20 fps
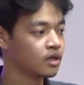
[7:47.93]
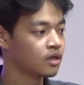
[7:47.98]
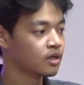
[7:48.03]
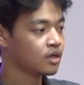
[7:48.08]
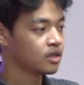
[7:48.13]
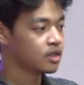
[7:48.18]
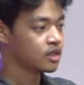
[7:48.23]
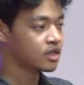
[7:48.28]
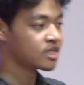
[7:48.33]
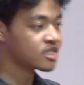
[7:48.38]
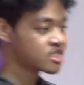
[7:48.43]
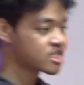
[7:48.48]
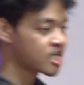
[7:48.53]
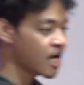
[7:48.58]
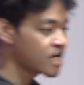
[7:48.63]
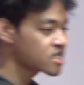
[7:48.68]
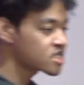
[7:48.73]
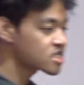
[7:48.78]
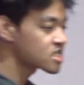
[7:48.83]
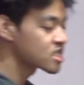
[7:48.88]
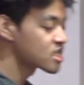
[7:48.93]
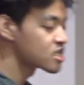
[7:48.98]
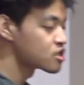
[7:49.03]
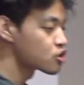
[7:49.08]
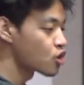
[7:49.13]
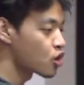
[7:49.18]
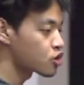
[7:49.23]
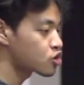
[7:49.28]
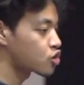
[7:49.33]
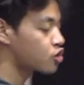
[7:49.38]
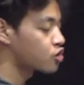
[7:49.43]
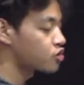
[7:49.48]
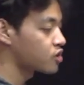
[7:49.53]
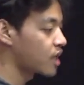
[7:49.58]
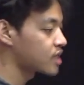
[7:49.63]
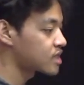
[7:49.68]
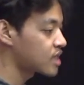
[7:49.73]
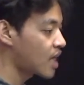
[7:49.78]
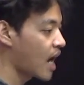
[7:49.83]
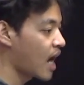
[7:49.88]
He just did not
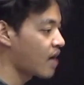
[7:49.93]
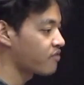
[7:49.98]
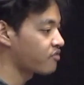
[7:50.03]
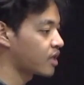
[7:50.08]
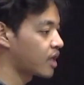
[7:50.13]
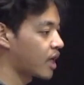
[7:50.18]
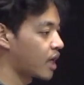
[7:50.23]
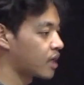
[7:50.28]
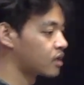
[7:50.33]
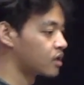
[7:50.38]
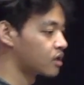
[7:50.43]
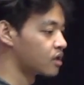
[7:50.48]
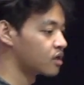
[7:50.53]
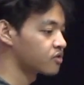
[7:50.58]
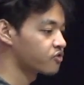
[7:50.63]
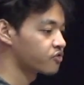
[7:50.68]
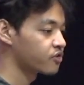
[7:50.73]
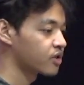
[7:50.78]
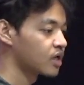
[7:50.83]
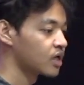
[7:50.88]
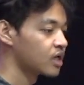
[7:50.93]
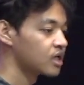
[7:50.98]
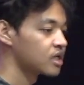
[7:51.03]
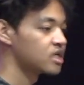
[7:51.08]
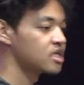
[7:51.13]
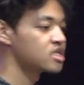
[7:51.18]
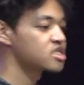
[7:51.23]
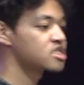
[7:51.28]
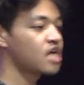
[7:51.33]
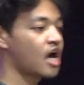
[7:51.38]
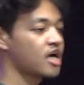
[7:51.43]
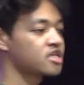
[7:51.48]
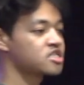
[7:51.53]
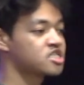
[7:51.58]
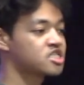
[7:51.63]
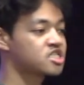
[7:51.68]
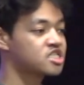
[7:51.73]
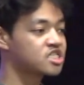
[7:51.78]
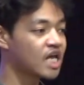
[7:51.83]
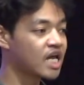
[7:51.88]
create heaven and earth. He
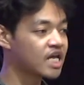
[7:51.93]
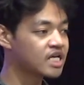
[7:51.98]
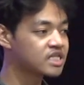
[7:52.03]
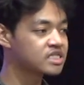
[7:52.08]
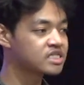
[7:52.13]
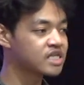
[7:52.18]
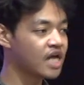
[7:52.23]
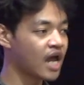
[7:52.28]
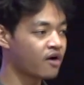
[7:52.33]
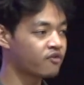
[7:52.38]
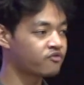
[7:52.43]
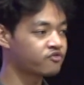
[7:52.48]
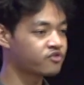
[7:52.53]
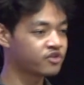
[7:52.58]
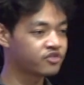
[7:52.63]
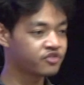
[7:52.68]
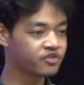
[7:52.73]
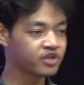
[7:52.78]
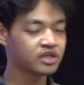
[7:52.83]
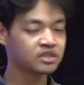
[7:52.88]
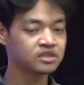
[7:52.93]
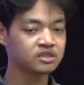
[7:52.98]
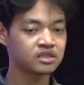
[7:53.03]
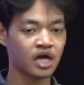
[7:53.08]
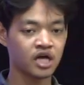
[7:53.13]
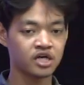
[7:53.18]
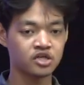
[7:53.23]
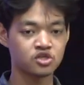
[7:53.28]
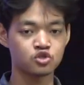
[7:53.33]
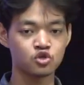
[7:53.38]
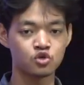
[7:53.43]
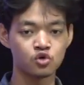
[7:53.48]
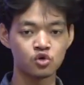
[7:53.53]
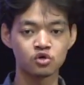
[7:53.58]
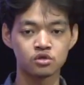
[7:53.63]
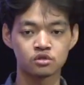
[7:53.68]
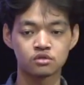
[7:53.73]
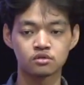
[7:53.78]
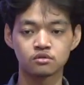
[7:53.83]
sustained everything that is good.